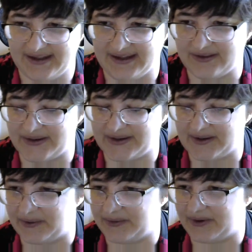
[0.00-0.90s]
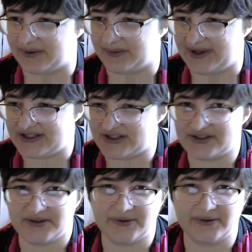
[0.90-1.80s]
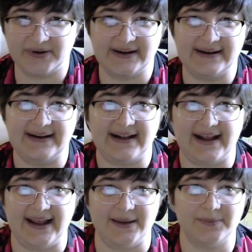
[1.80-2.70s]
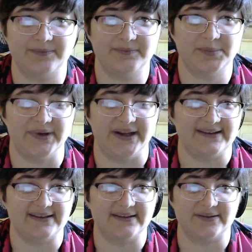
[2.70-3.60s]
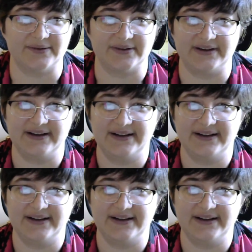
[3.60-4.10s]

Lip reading: either a witch or a priest or